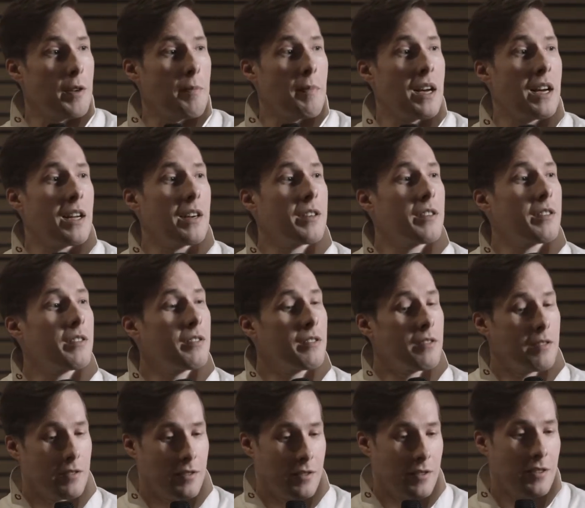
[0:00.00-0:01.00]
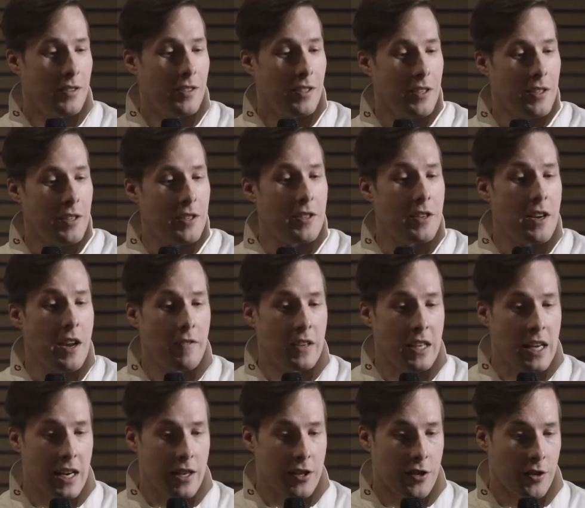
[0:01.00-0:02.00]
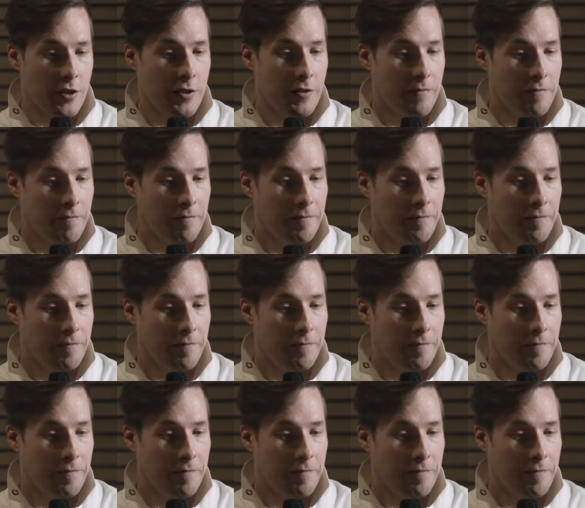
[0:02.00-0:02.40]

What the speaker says: demand in the navigation.